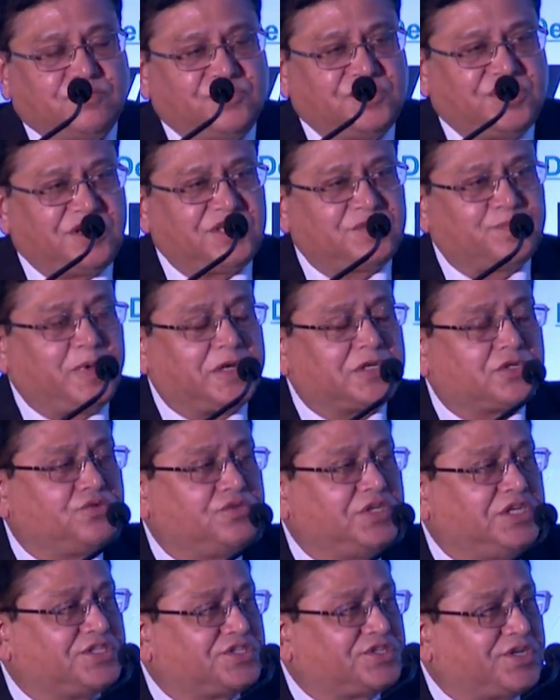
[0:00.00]
with respect to
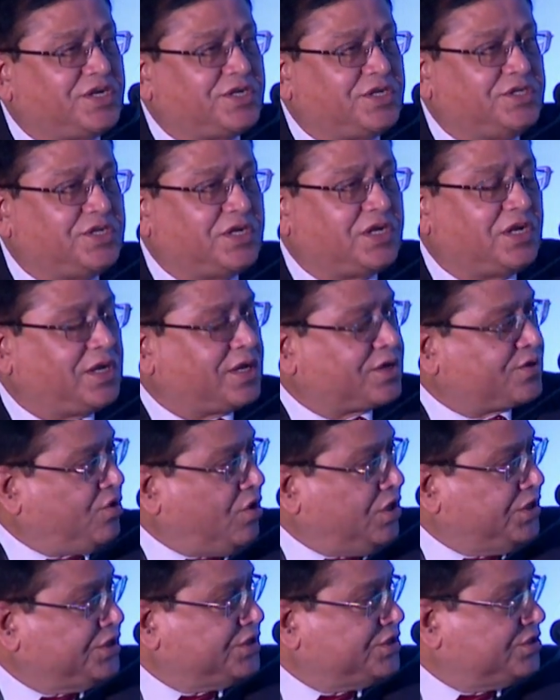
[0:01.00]
the strategic
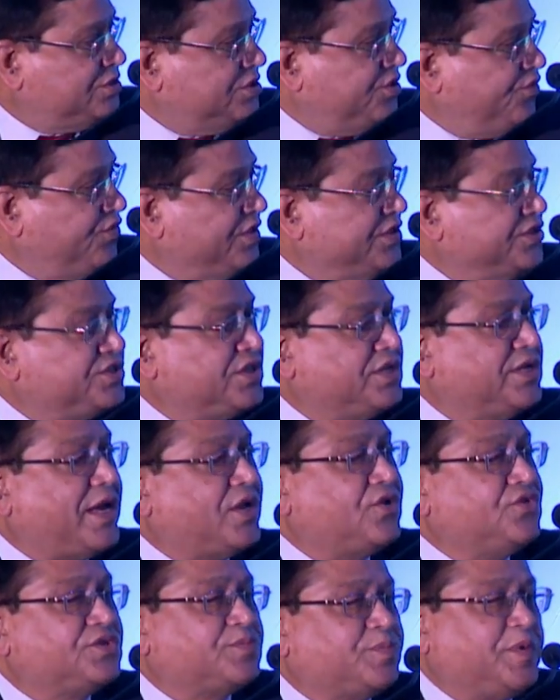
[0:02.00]
electronics, defense and
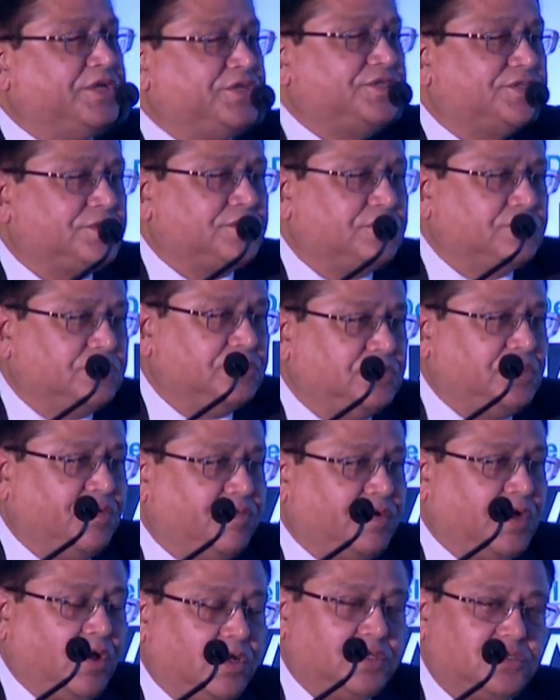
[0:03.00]
aerospace. They
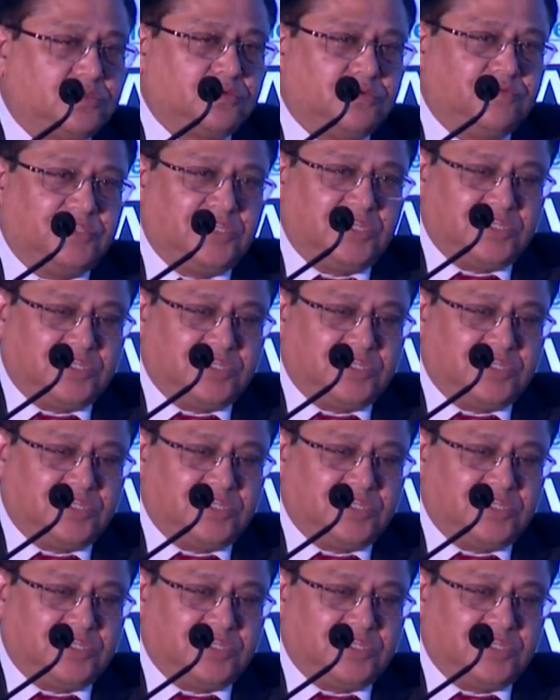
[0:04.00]
were also with